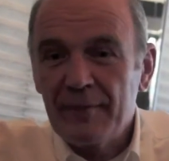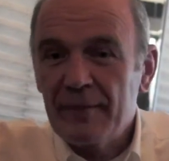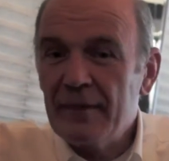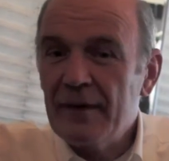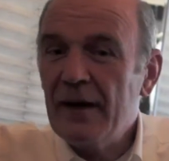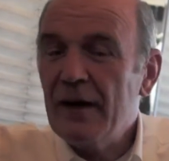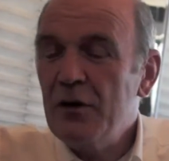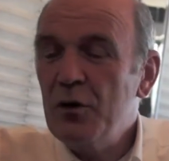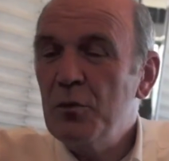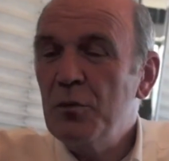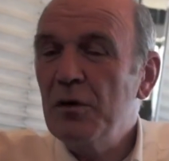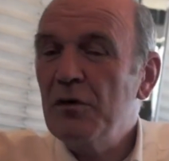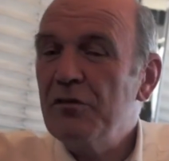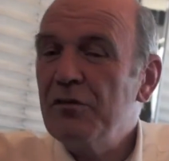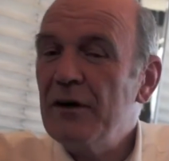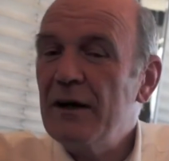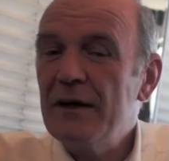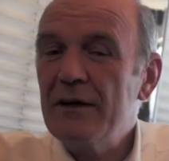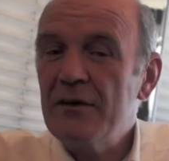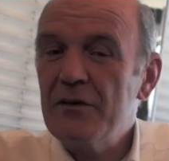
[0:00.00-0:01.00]
There you will
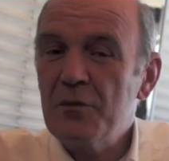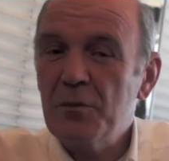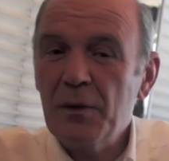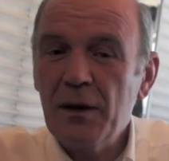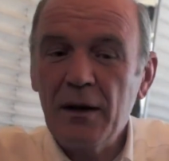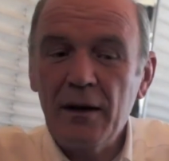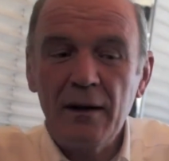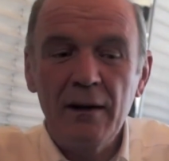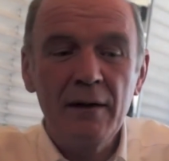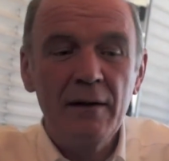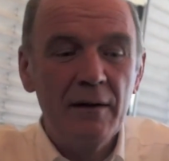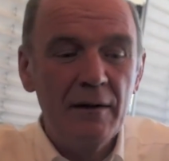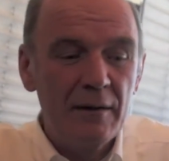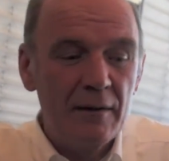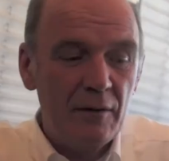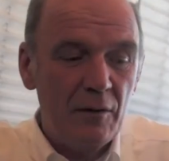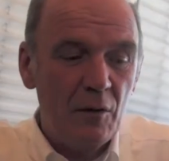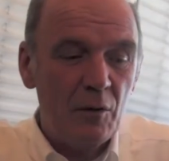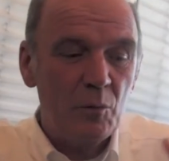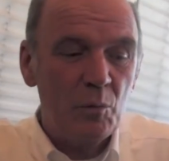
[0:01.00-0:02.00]
find as well
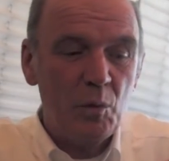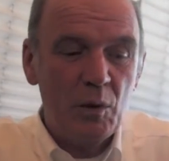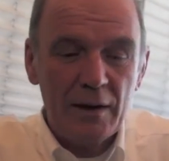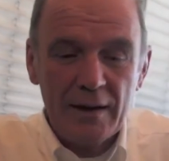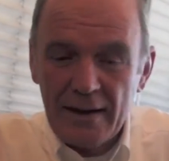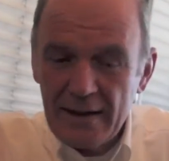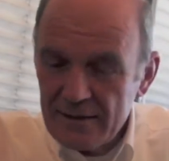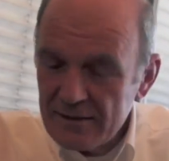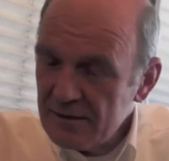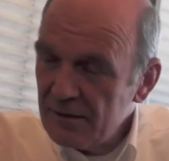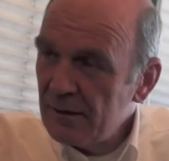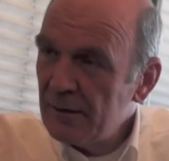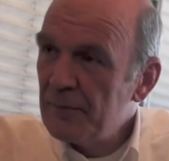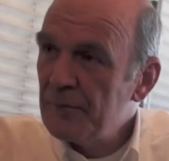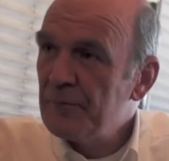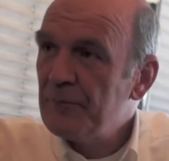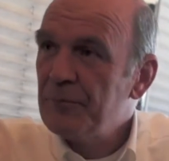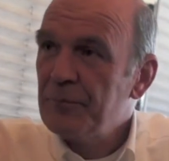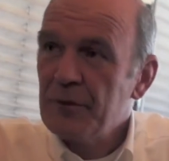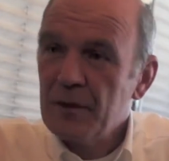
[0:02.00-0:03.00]
on one axle
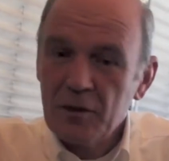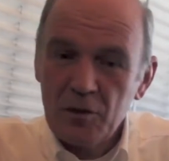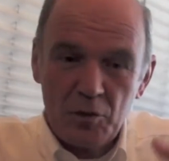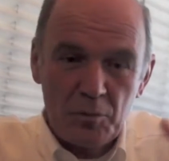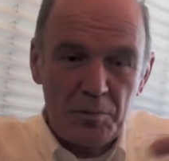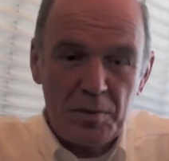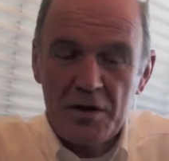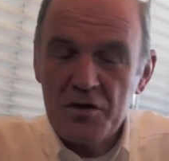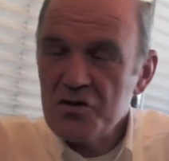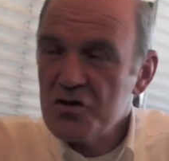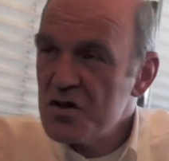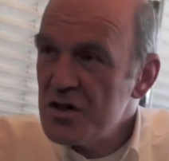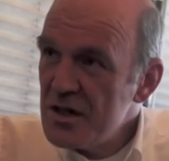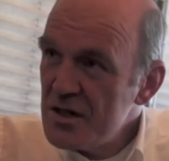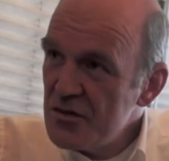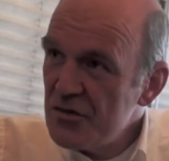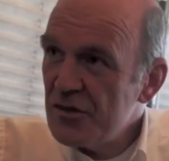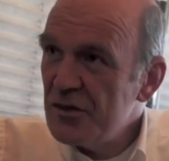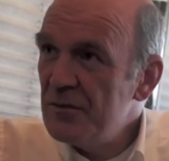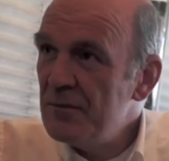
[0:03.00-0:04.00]
the combustion
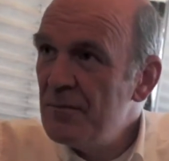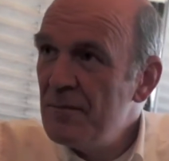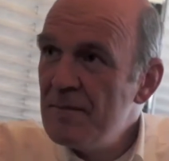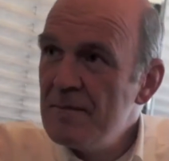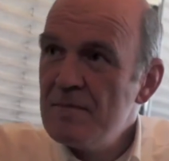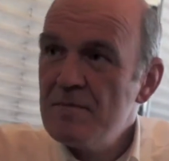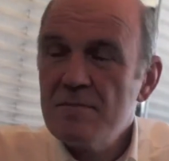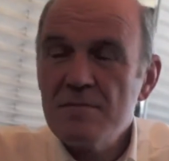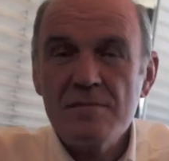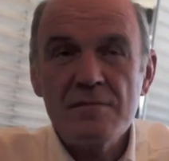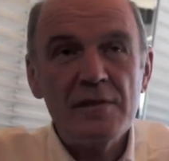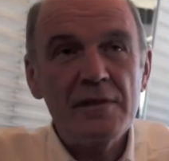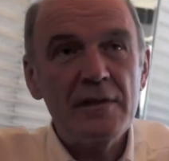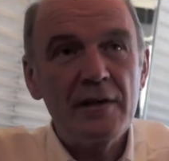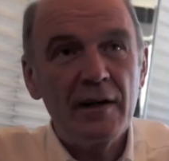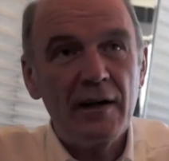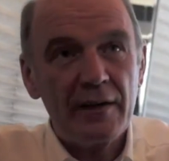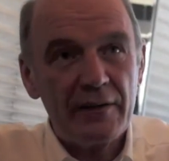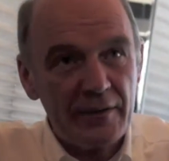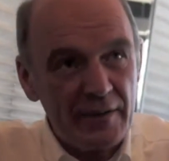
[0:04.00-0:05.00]
engine,
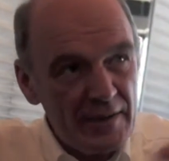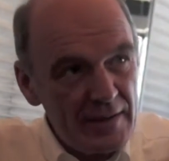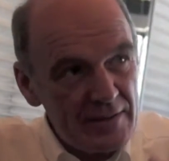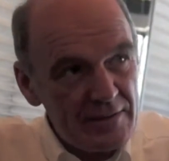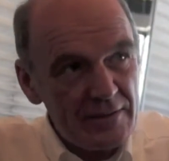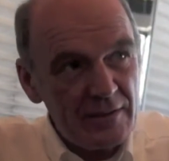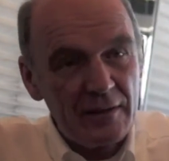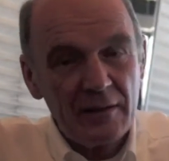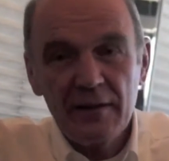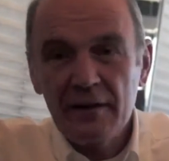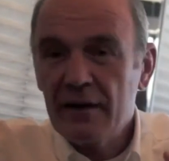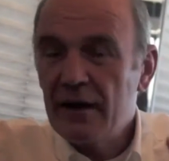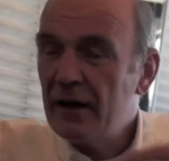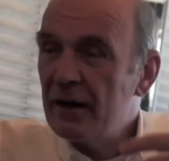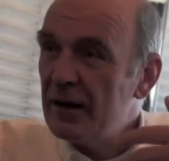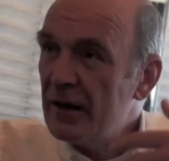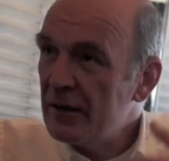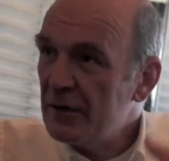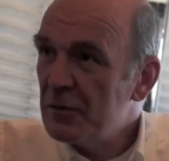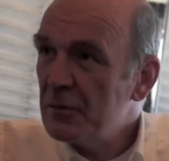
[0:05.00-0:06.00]
the other axle
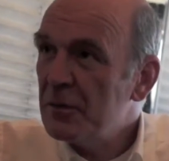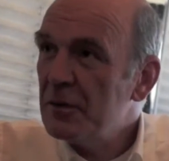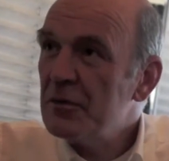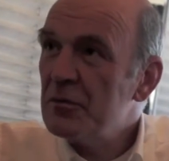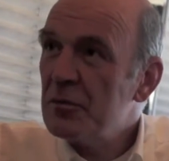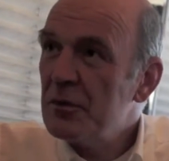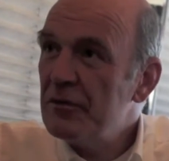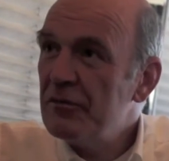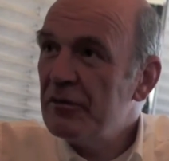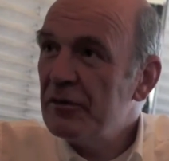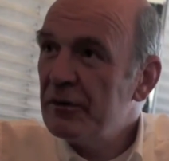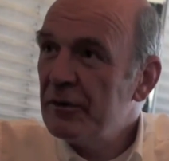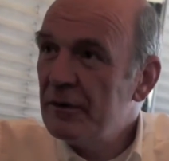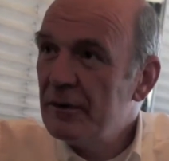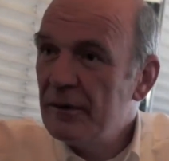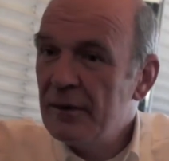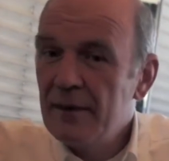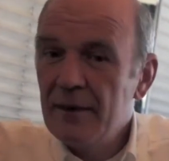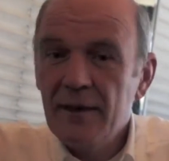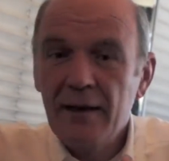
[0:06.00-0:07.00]
electrically driven,
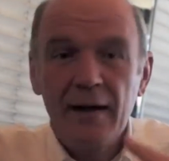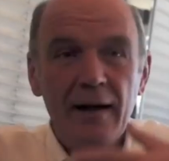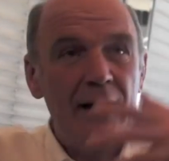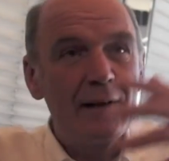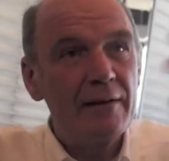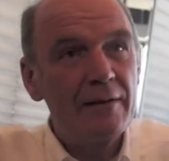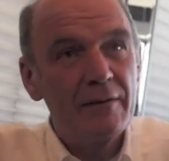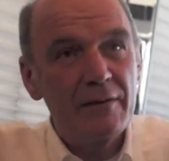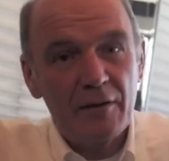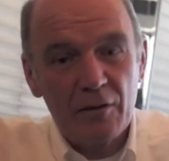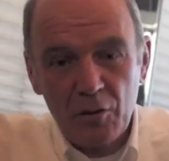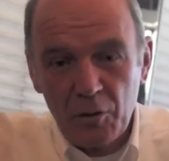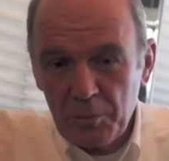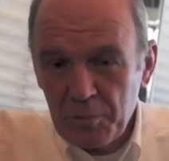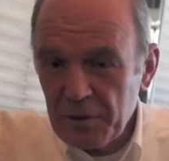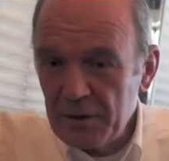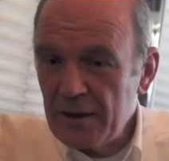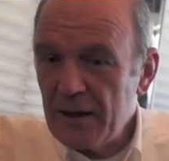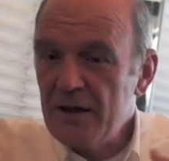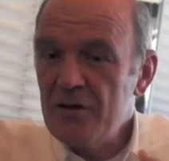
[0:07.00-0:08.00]
and the
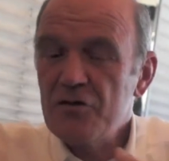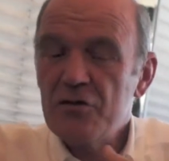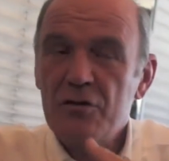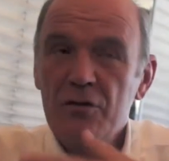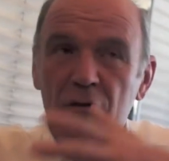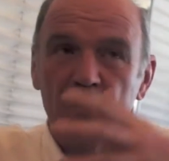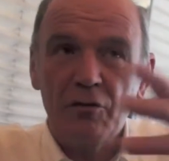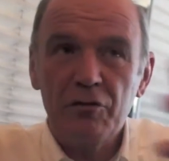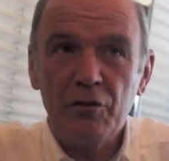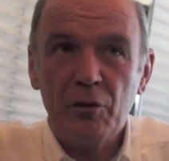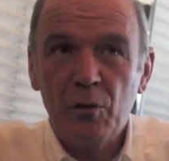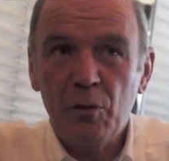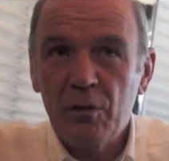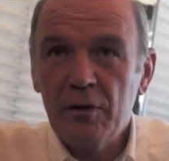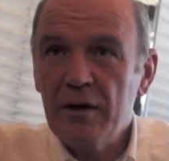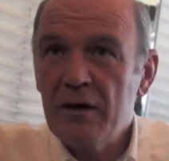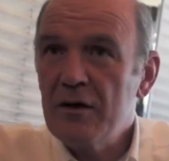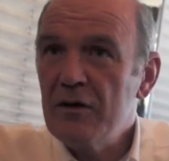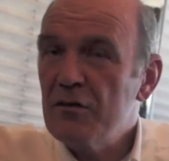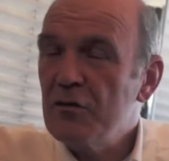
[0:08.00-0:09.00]
combination of all
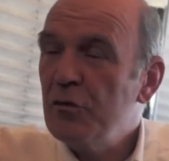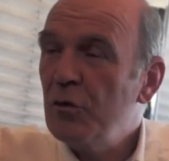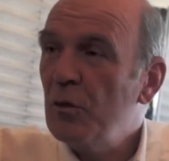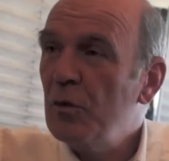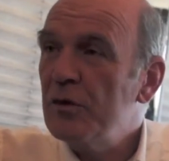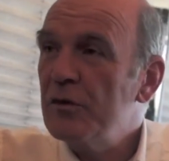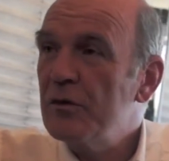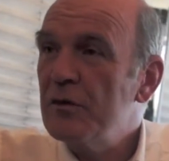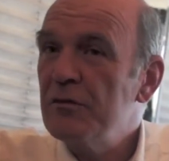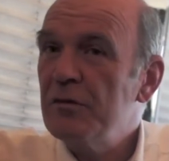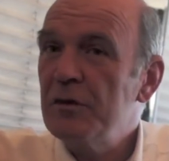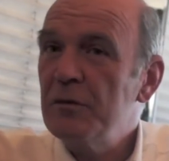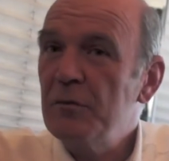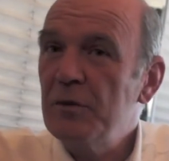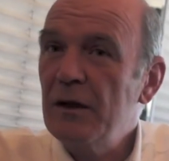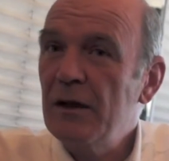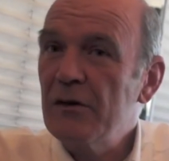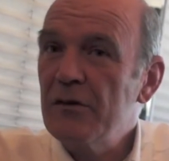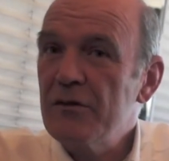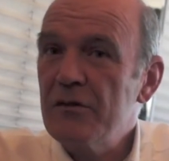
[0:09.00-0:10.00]
these four driven
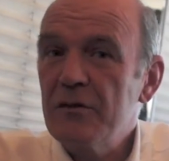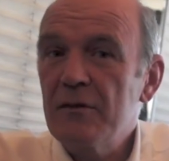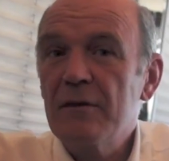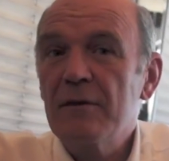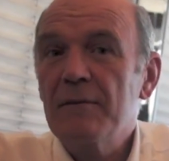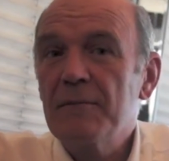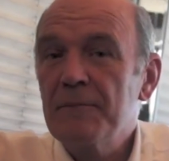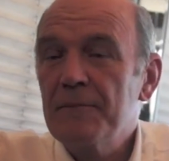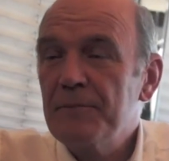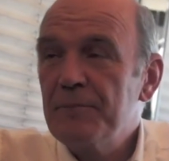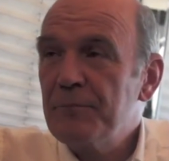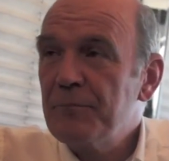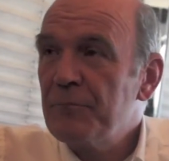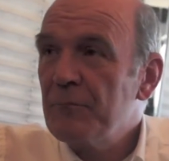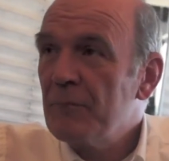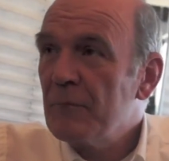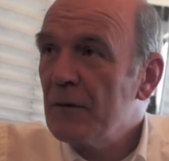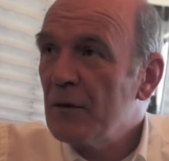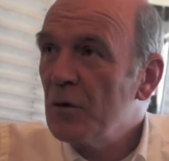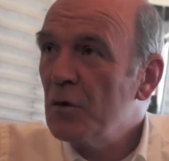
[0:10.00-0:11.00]
wheels
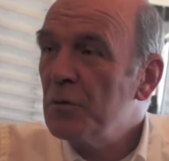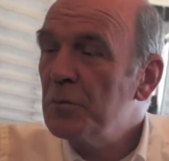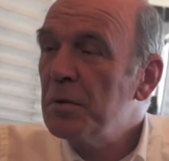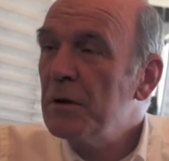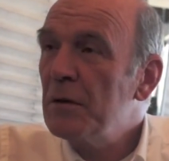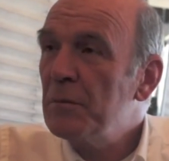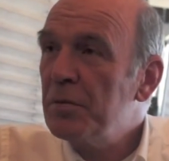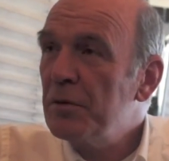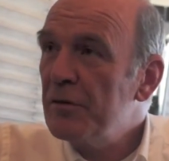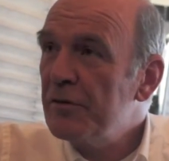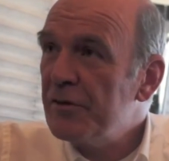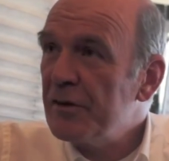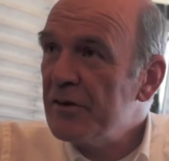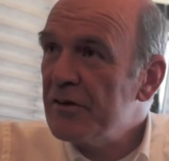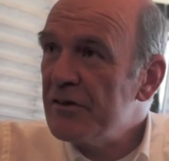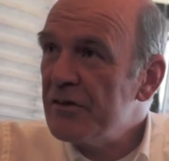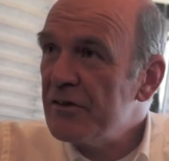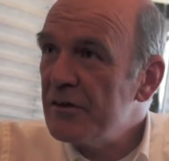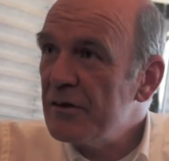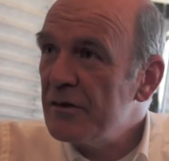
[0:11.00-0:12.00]
could be a
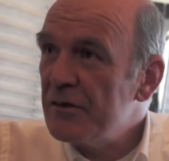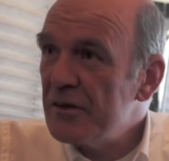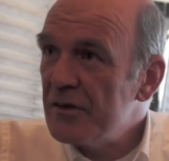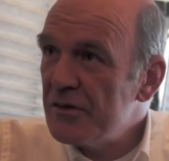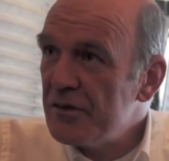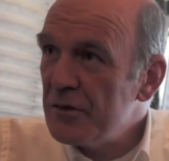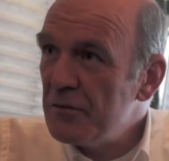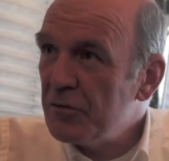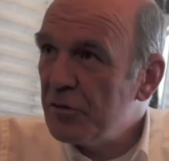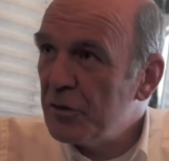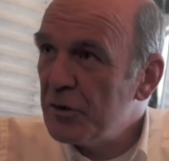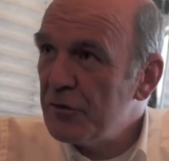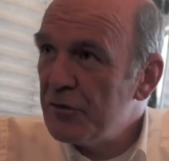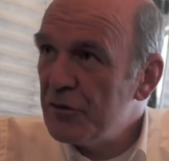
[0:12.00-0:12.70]
perfect system for the